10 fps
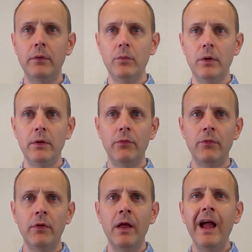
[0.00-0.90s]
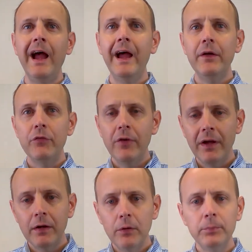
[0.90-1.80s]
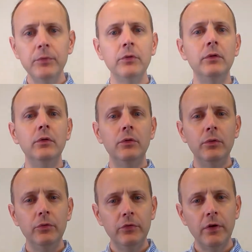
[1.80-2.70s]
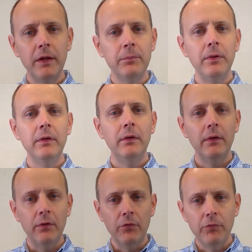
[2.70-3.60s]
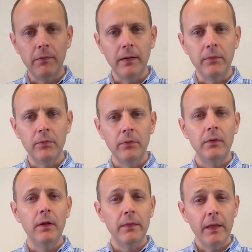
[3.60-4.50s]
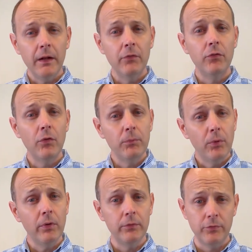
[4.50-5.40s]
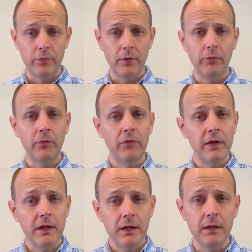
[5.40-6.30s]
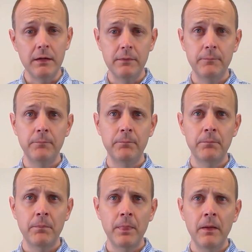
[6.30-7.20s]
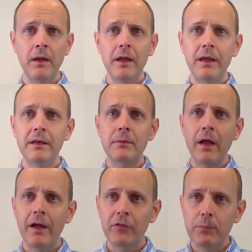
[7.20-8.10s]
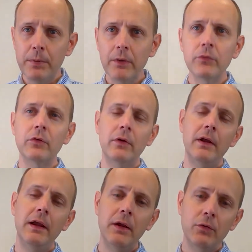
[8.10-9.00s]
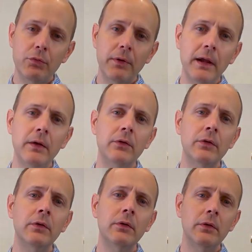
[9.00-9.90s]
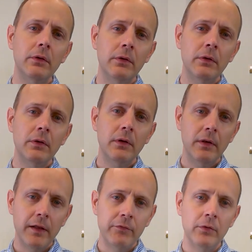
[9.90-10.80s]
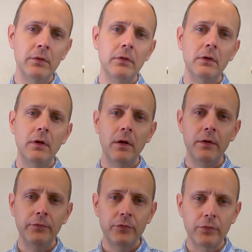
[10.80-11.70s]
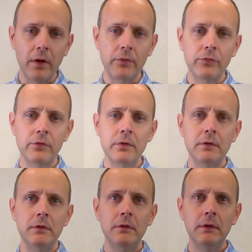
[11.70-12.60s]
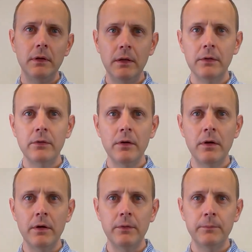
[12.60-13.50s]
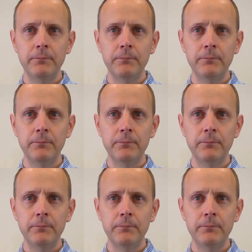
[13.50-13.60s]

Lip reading: it was, has helped to shape his faith. And that is so important for us. It's key. It has built a greater level of trust in God.